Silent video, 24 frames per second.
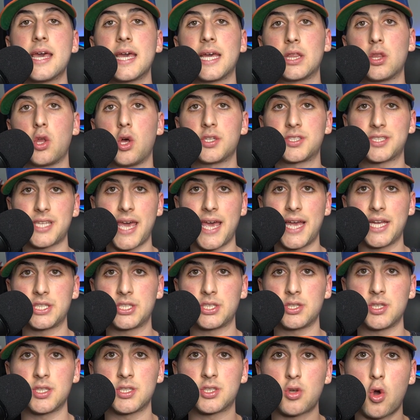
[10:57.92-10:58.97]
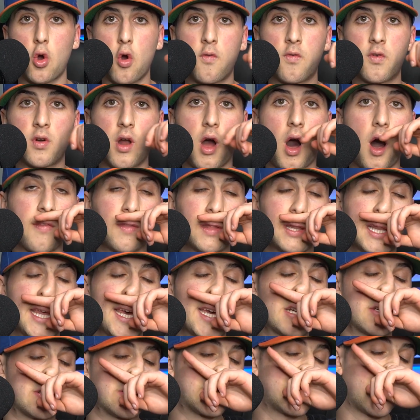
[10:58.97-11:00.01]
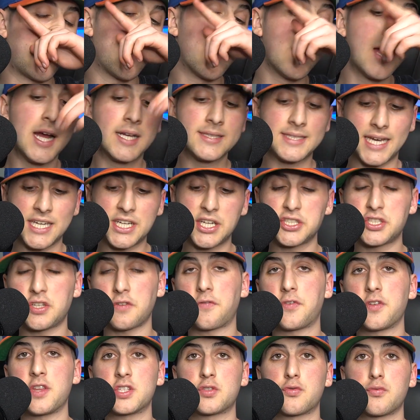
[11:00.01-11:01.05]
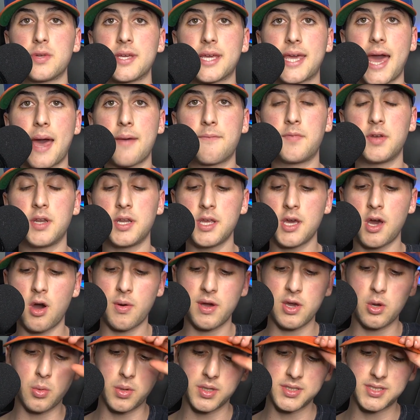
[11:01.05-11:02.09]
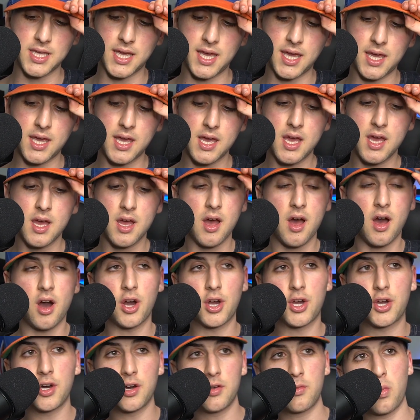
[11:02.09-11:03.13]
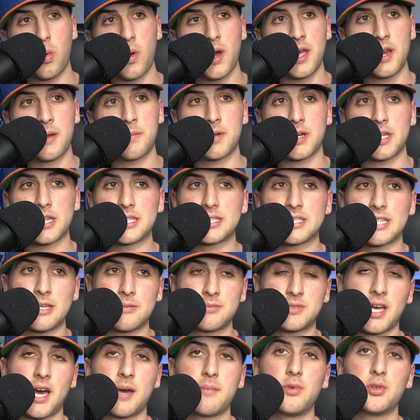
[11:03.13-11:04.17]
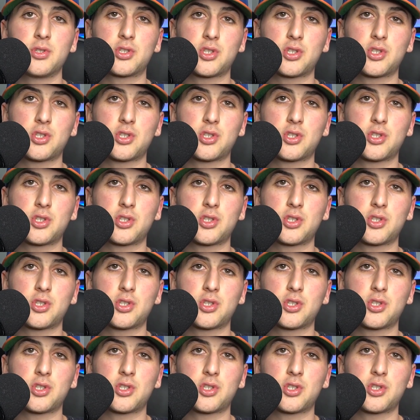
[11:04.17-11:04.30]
in Los Angeles over on the Lakers. So that does it for this recap video. It was a a good win, but at the same time, it